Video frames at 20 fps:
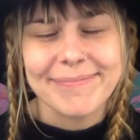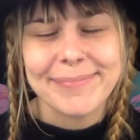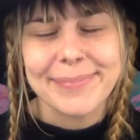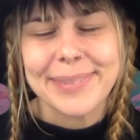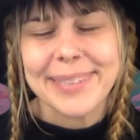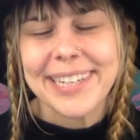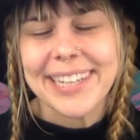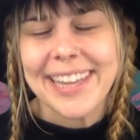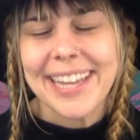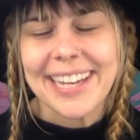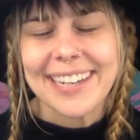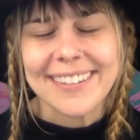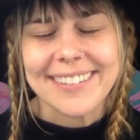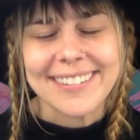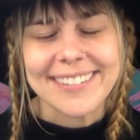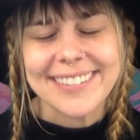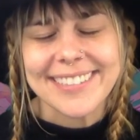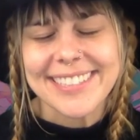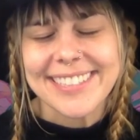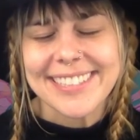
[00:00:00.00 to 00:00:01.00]
Breathe
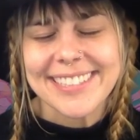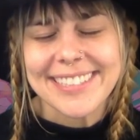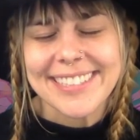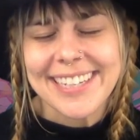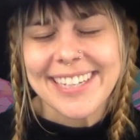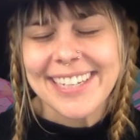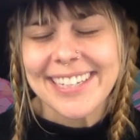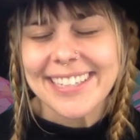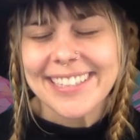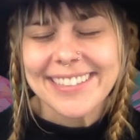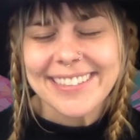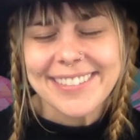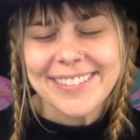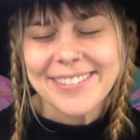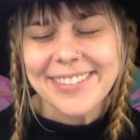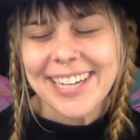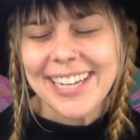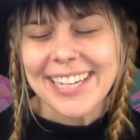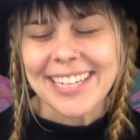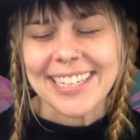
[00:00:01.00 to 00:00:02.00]
out and just say, it's
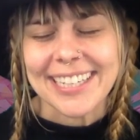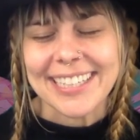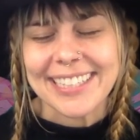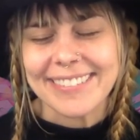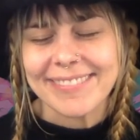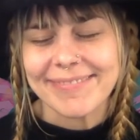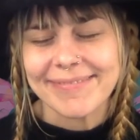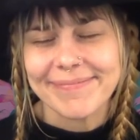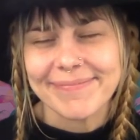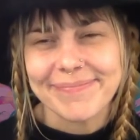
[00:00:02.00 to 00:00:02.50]
okay.